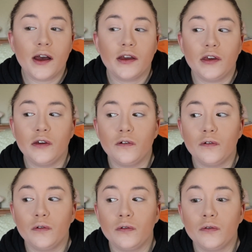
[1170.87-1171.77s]

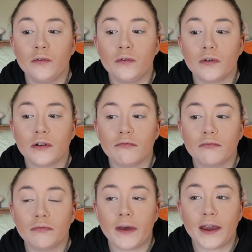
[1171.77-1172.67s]
You
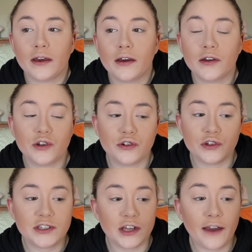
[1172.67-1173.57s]
should
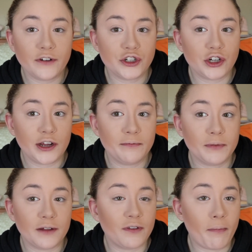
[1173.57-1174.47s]
still have your dream,
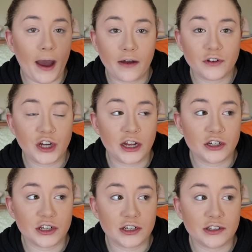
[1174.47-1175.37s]
but if the path
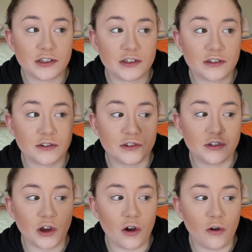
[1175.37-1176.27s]
changes,
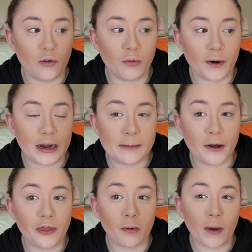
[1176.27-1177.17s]
don't worry
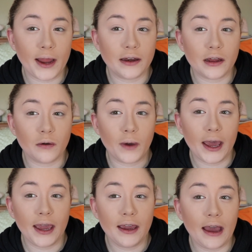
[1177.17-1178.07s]
about the winding way.